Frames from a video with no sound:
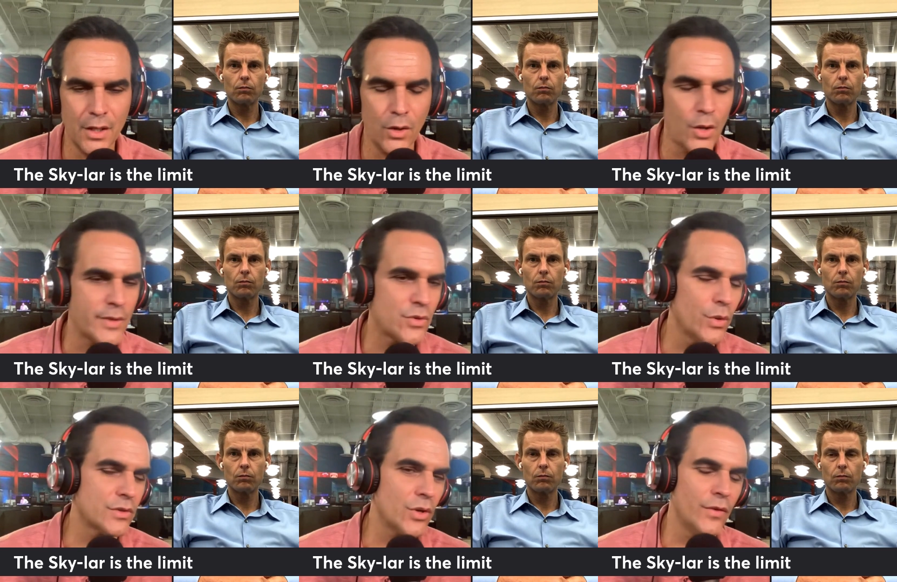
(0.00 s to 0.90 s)
Speaker 1: The only way
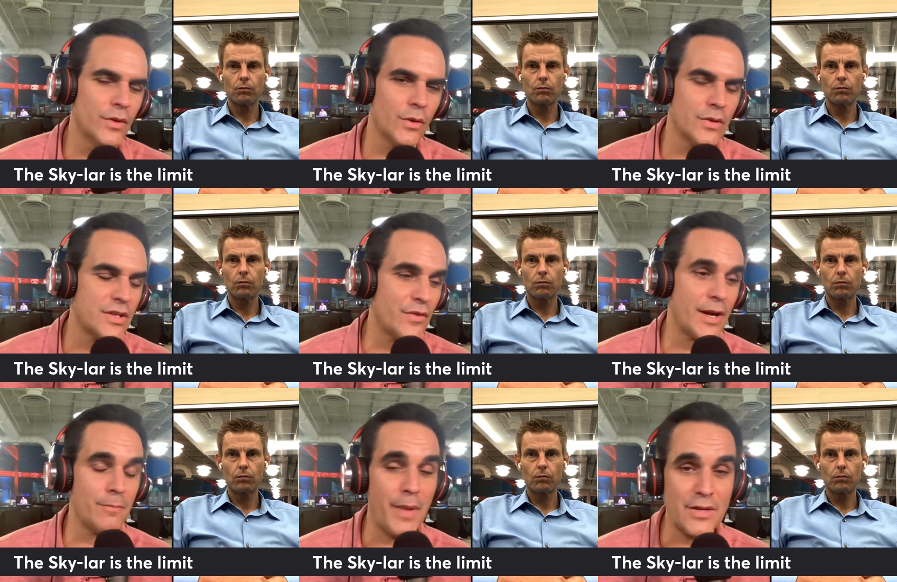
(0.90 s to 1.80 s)
Tua Tagovailoa is ever
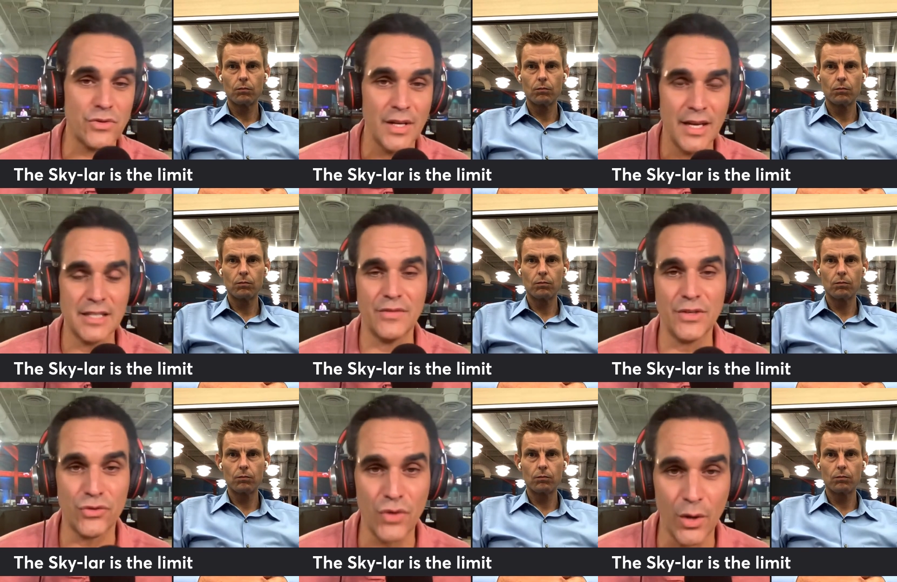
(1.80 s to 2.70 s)
getting benched is if
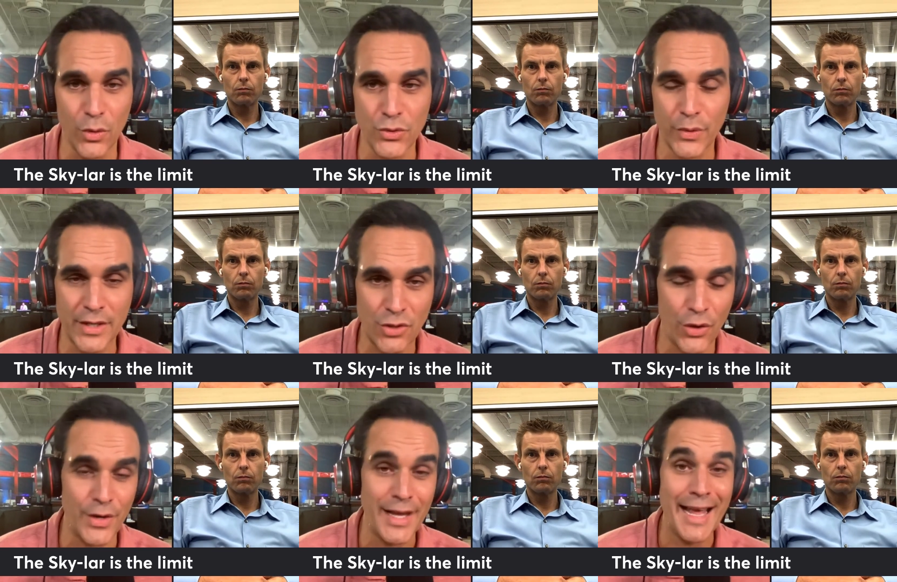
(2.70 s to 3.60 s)
he struggles or gets
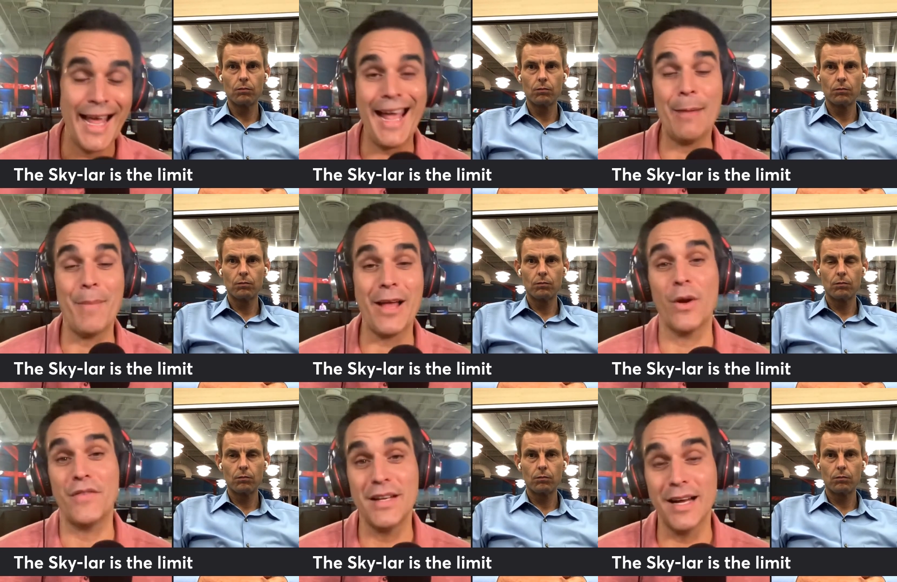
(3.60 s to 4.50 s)
hurt. And by the
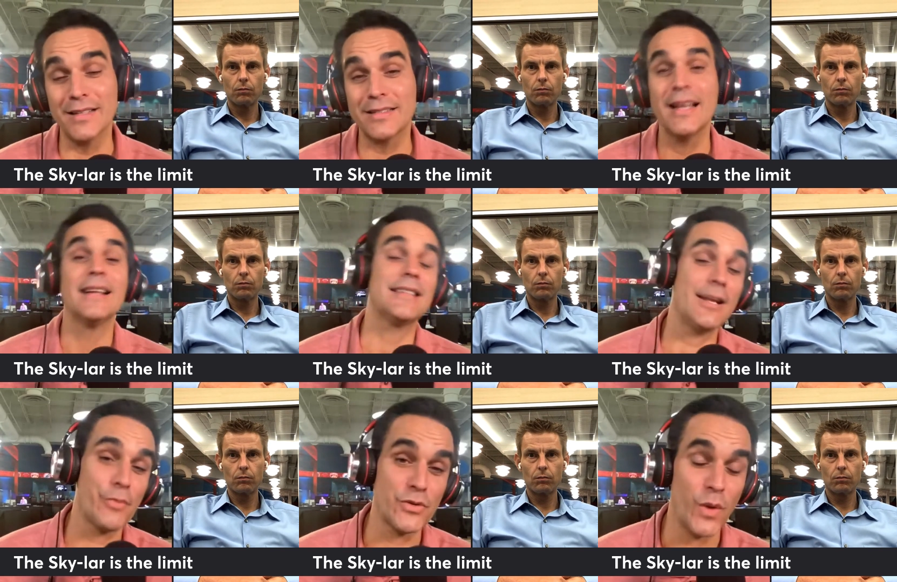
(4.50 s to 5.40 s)
way, if he does,
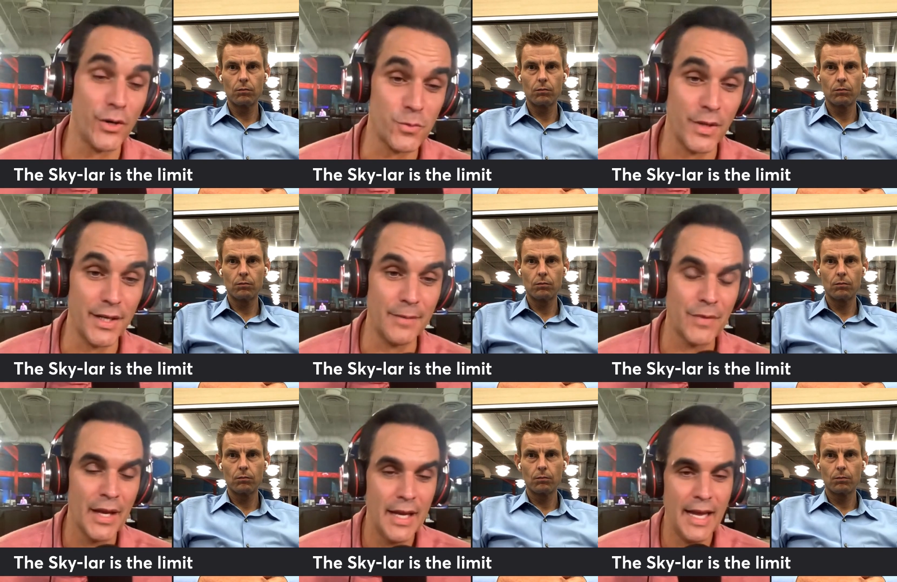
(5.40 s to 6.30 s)
Teddy Bridgewater is playing.
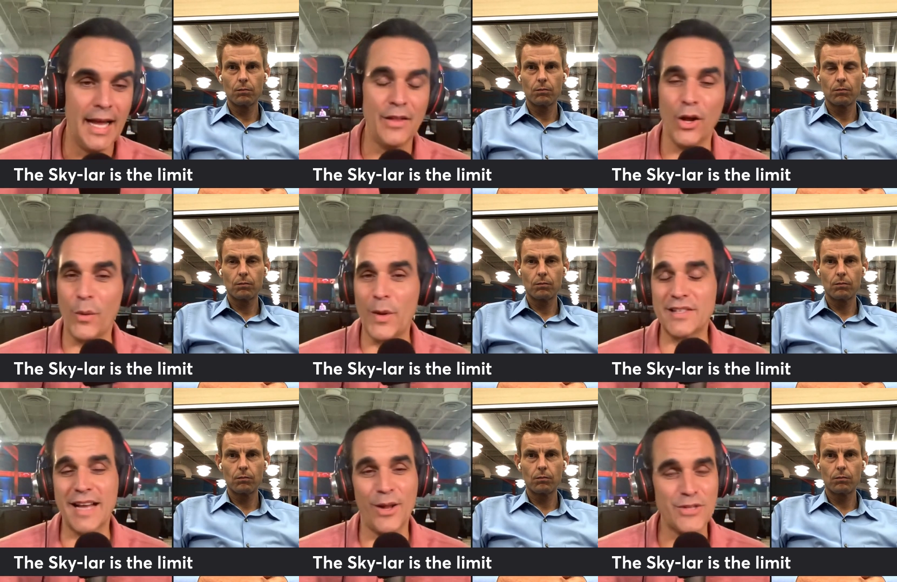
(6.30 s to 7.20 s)
And the only way
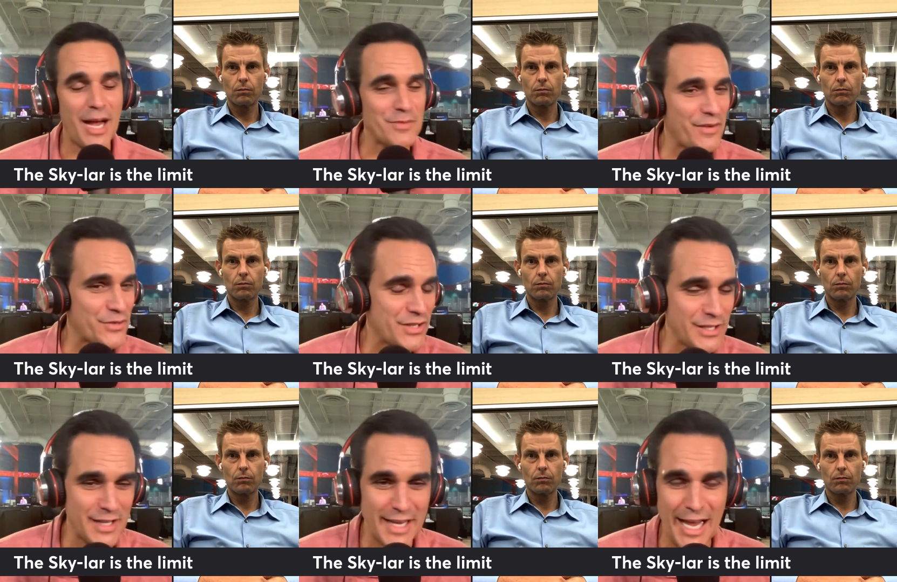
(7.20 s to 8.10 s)
Skylar Thompson ever
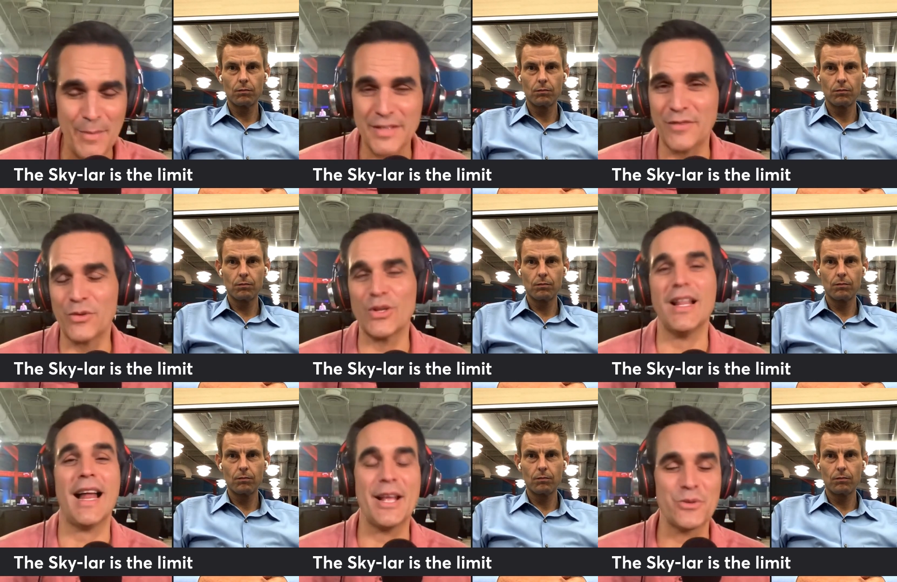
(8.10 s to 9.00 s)
sees the game is if there's a
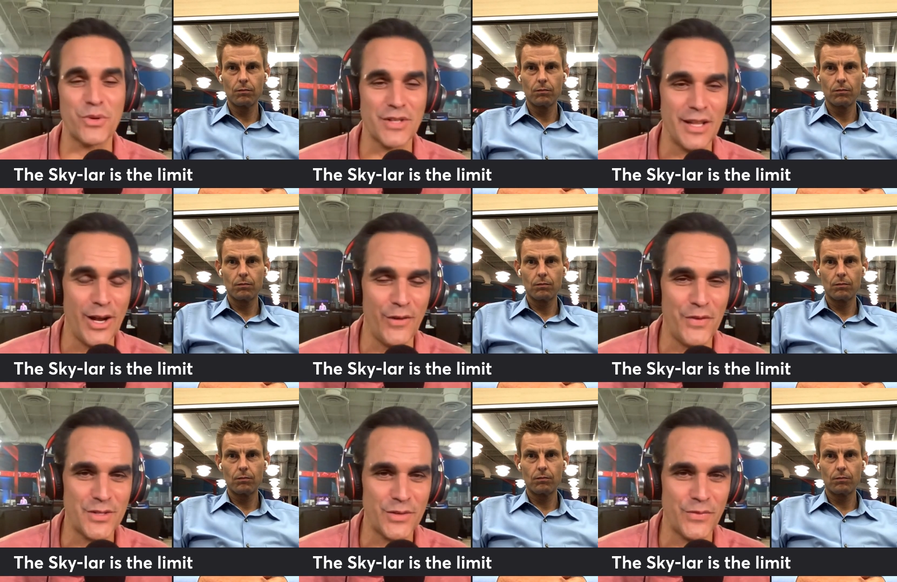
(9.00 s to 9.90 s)
lot of injuries in that
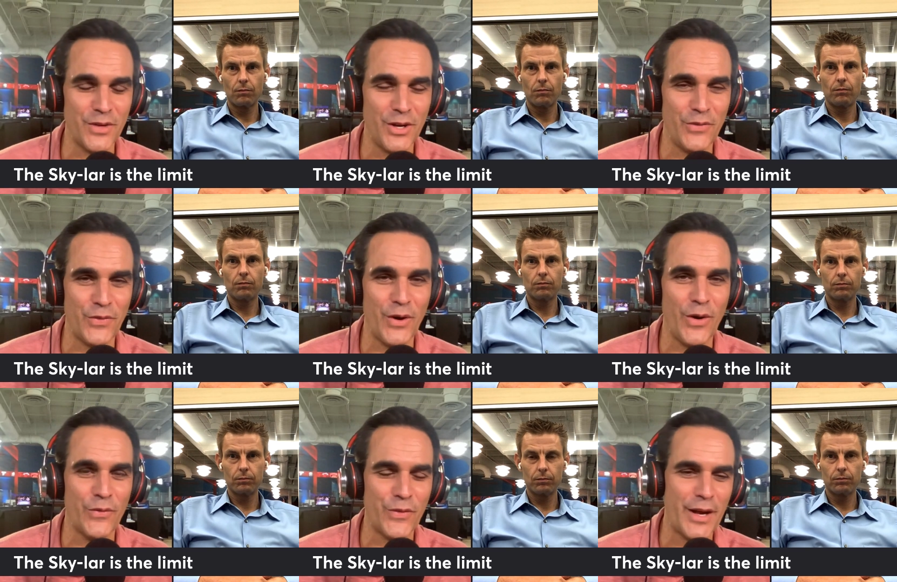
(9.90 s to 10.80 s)
office of you know for
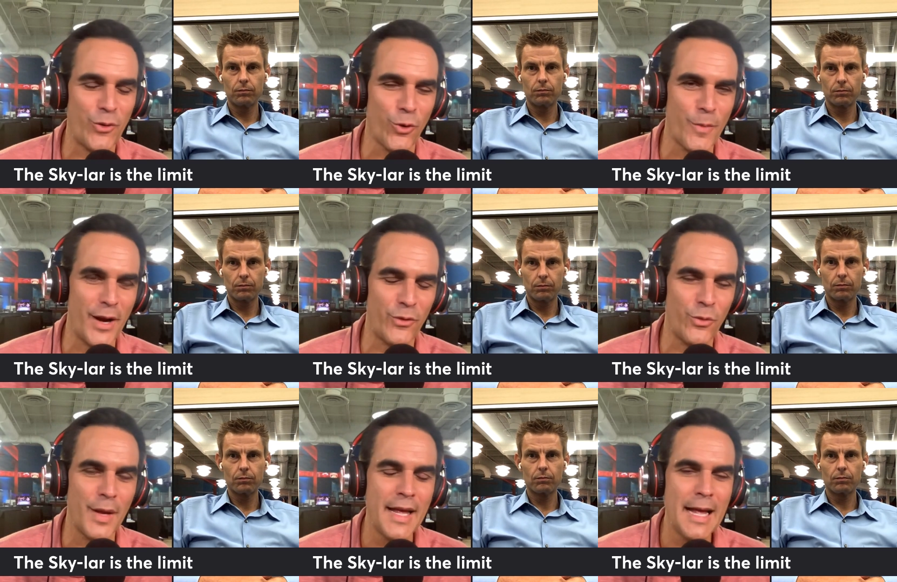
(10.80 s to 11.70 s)
uh, for that quarterback
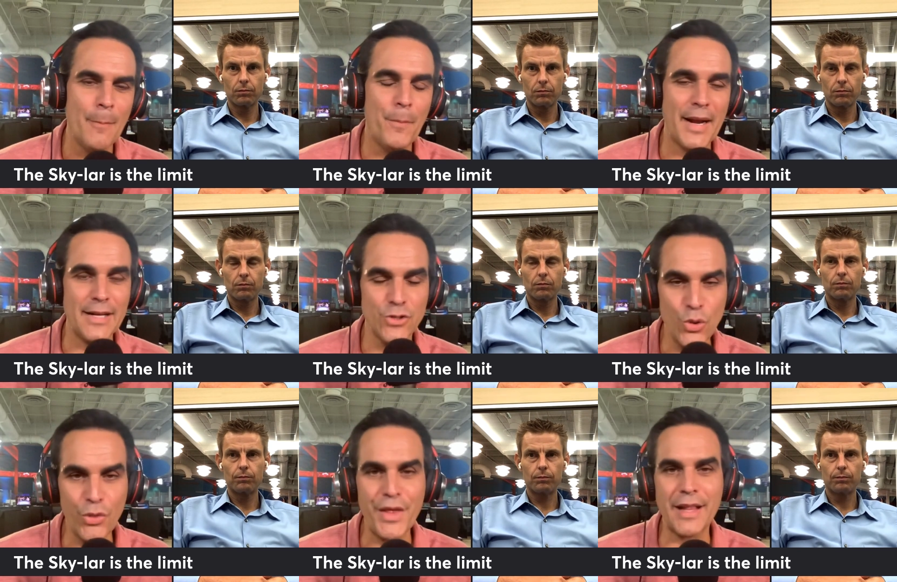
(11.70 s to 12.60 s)
room. But I
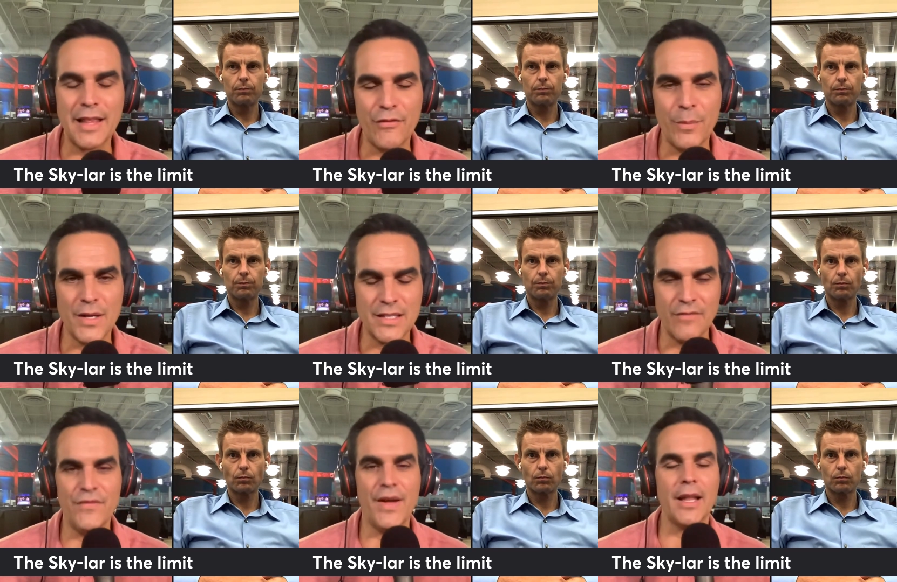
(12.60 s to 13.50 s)
do think that from a
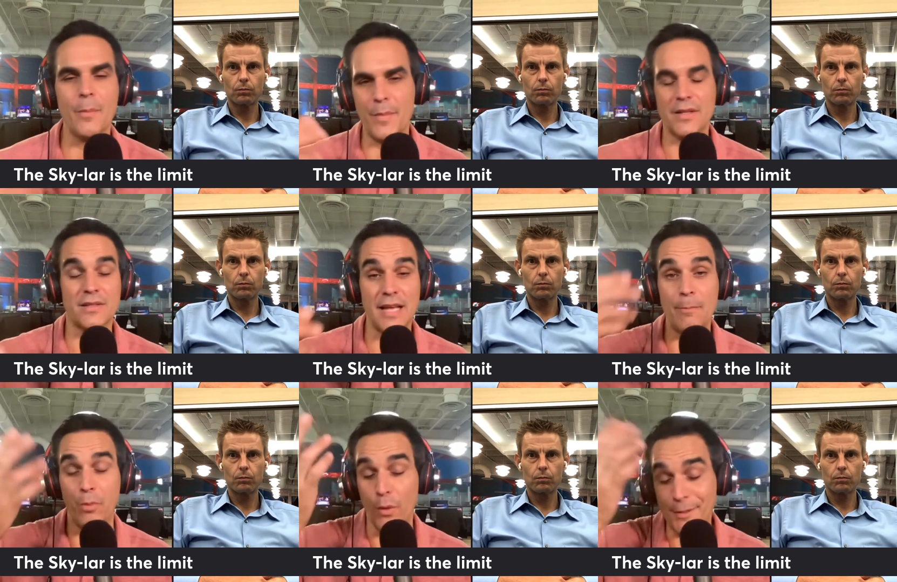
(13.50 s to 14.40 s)
development
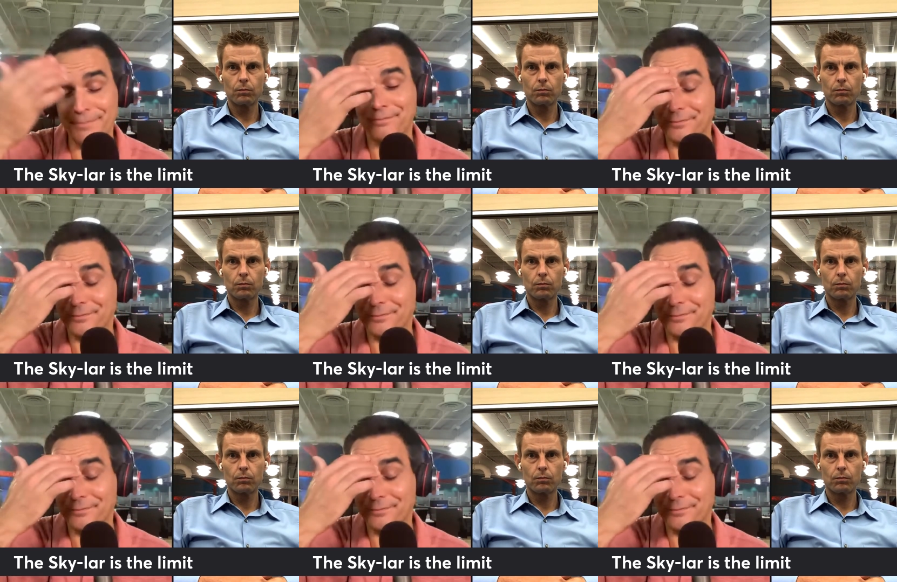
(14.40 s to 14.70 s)
standpoint,